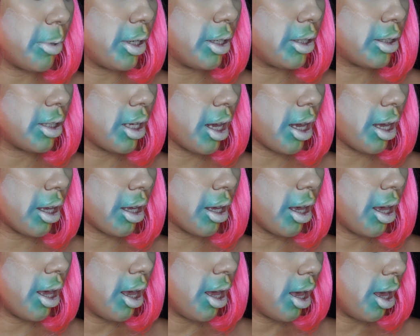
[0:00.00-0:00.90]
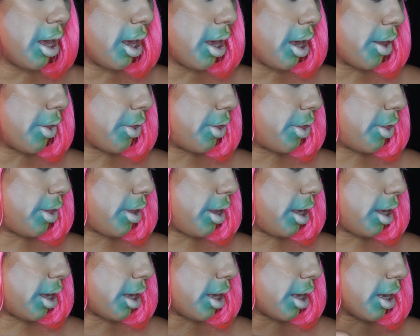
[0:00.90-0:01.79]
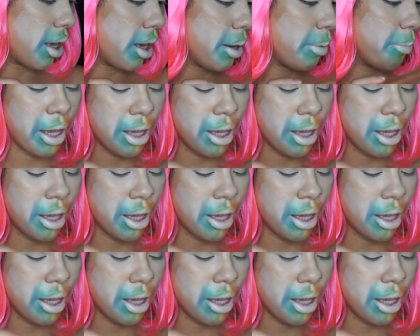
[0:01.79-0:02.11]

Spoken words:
going to take the